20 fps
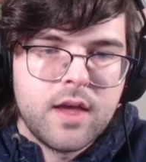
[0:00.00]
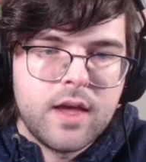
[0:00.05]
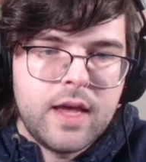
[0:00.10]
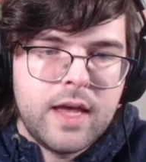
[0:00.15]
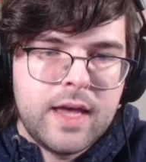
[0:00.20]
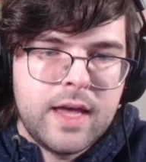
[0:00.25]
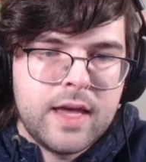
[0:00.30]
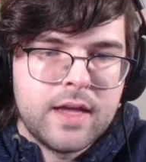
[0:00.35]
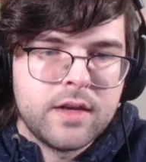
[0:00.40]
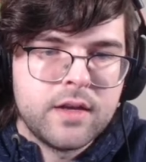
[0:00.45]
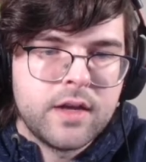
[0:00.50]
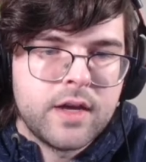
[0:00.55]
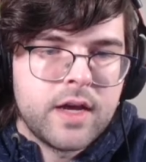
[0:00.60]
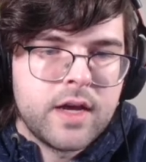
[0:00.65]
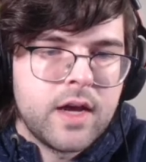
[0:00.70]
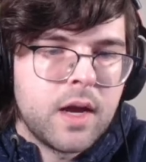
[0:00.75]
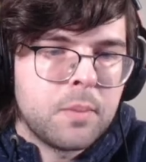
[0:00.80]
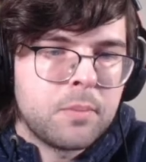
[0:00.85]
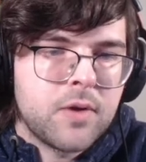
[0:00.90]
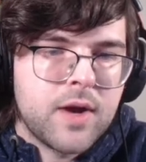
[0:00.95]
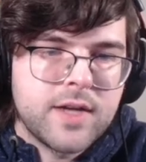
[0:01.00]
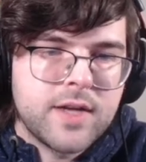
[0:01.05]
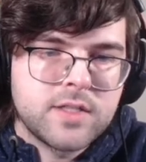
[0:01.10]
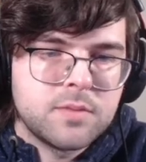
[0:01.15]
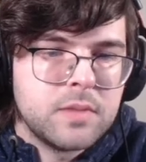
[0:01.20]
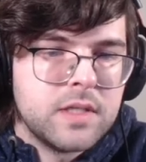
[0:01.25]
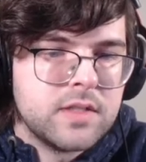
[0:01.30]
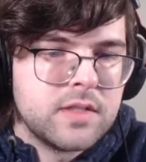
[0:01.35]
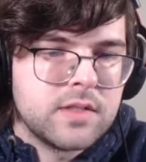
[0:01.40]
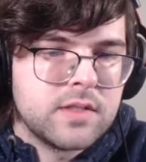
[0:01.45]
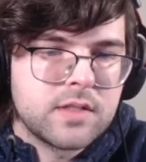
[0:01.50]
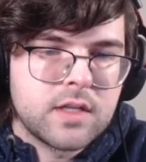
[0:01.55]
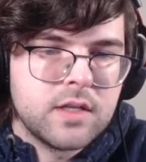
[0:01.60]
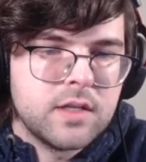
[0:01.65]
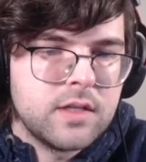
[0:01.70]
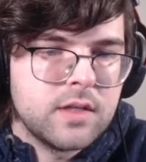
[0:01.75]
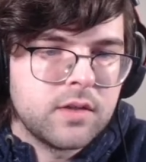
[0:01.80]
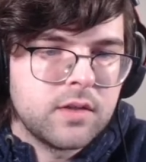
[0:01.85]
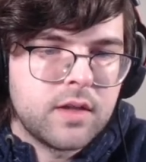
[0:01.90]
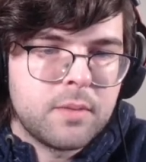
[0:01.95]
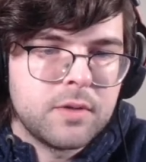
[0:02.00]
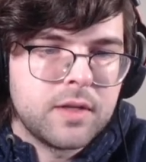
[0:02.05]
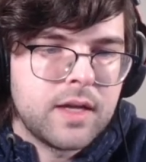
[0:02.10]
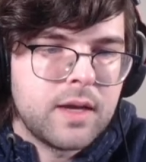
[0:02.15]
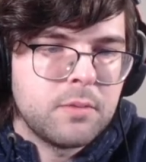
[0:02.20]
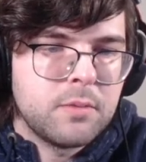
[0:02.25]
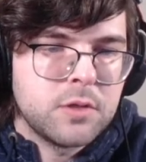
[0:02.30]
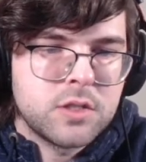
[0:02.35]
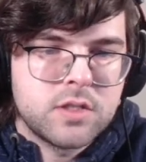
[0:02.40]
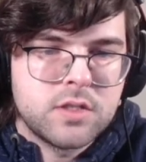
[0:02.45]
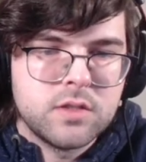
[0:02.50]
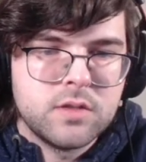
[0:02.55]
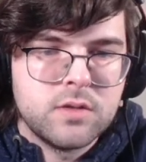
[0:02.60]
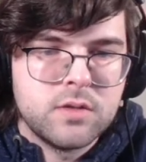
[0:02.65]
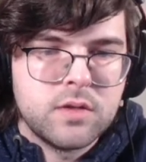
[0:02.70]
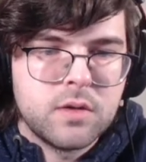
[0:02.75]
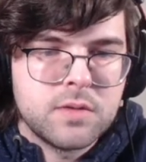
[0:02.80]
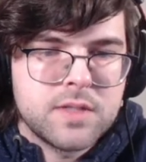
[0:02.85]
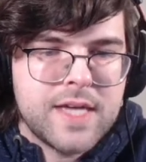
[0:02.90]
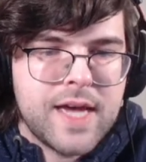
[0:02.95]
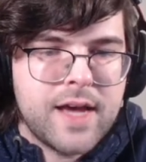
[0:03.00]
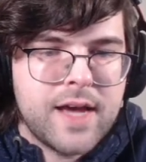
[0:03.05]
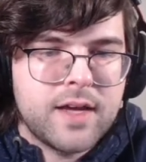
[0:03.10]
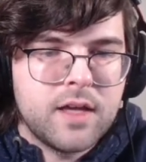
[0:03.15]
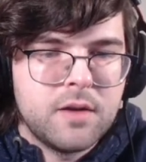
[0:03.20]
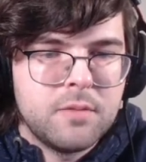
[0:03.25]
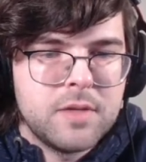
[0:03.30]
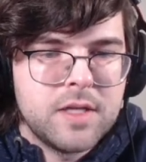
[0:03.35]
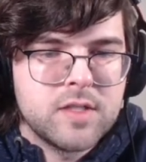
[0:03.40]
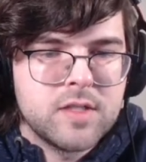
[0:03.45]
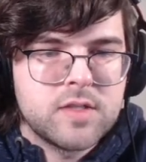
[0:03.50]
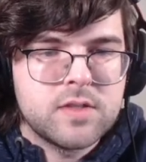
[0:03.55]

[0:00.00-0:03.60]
And a Press means he's going to deal double damage to no attack enemies,